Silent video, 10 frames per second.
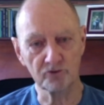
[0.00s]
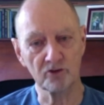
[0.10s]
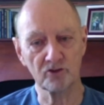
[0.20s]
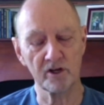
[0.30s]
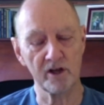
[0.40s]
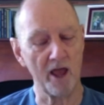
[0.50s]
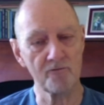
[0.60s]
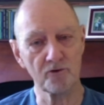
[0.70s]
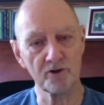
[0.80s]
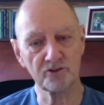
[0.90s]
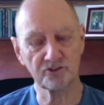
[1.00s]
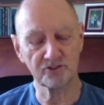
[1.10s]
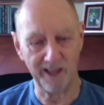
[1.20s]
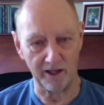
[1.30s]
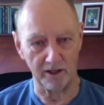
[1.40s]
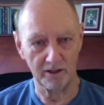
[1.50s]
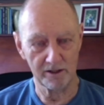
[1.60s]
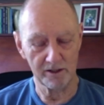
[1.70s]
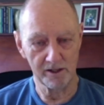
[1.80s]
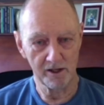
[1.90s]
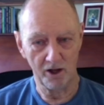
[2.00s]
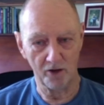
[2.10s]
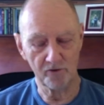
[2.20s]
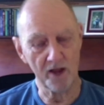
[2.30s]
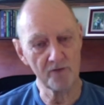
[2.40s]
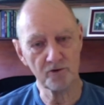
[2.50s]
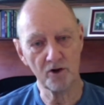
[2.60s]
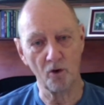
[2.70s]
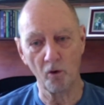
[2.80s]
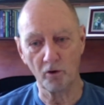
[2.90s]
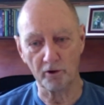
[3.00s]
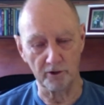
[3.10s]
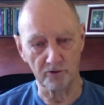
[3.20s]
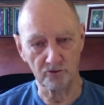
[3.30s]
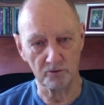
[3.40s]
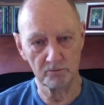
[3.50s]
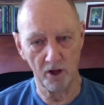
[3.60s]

It's in every cell of every organism,